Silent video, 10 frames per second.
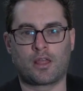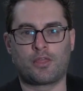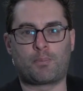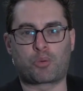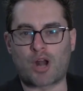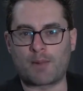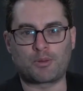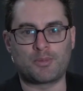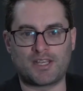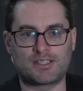The
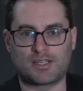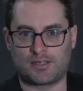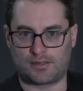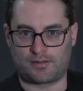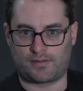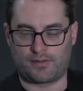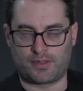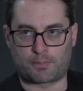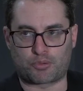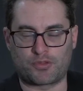problem isn't,
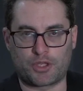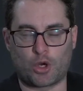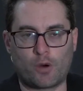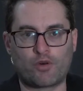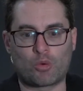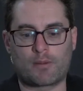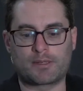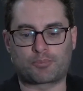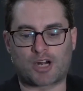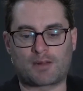the
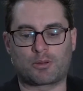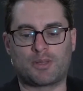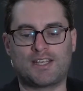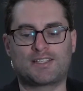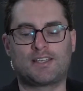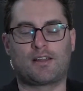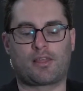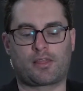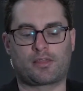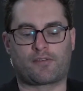overwhelming problem isn't
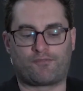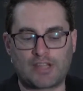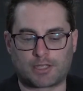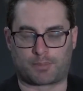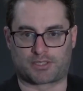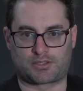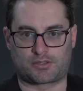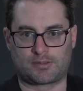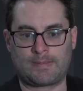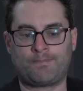the filibuster.